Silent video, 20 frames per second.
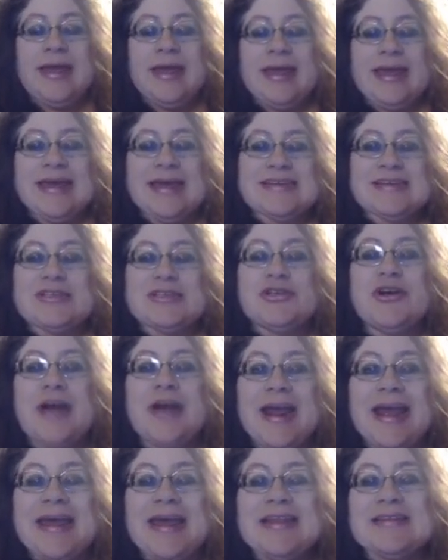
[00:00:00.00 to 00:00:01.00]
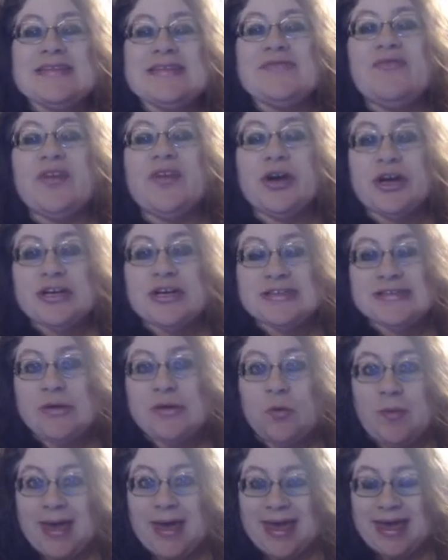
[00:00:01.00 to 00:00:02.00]
is a transverse
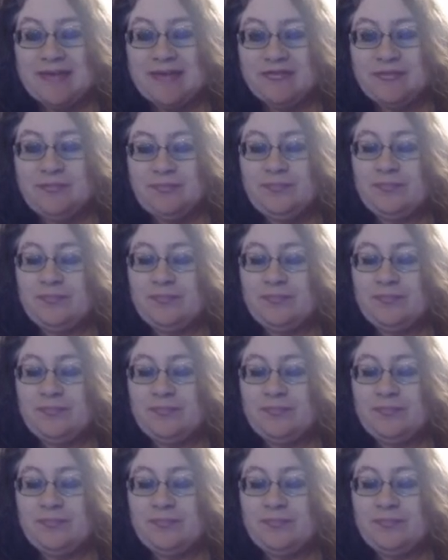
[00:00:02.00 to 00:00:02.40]
wave.